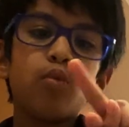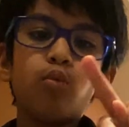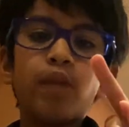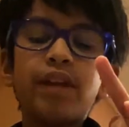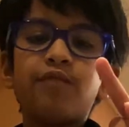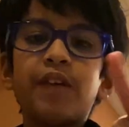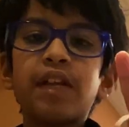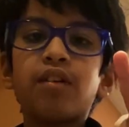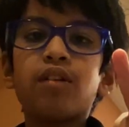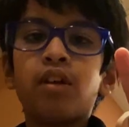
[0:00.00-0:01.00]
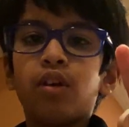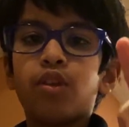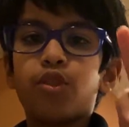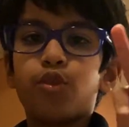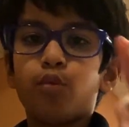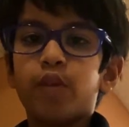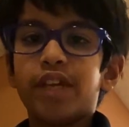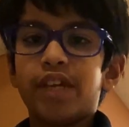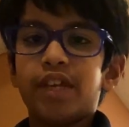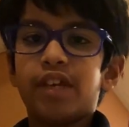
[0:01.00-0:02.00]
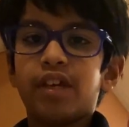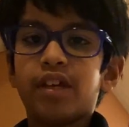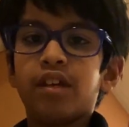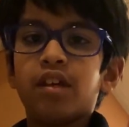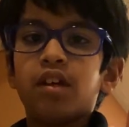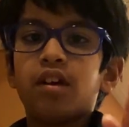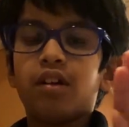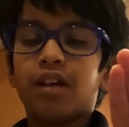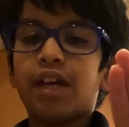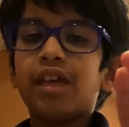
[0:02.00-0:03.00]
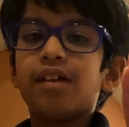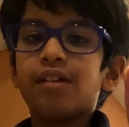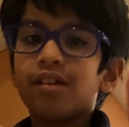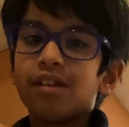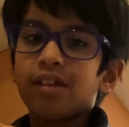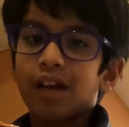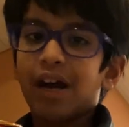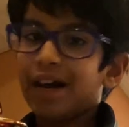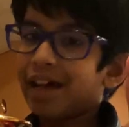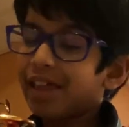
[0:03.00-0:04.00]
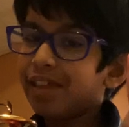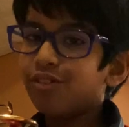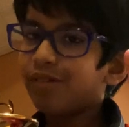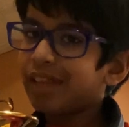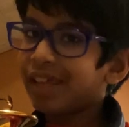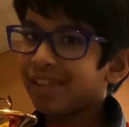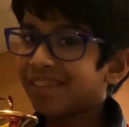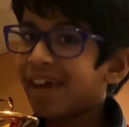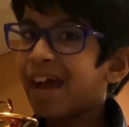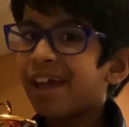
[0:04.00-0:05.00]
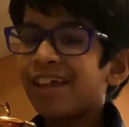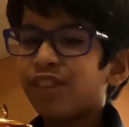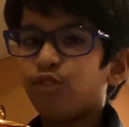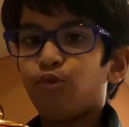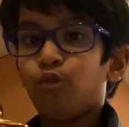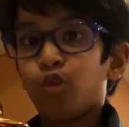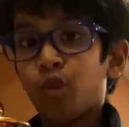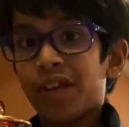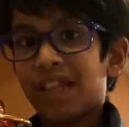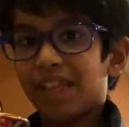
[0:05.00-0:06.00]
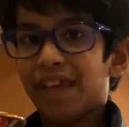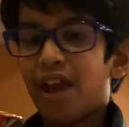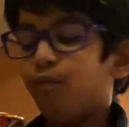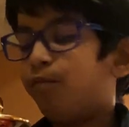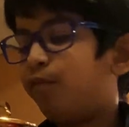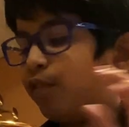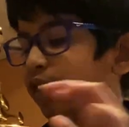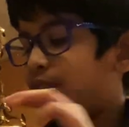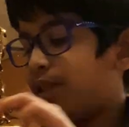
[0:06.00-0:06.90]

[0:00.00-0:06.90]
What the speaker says: ring finger 3. Okay? I do it like that. It's really helpful.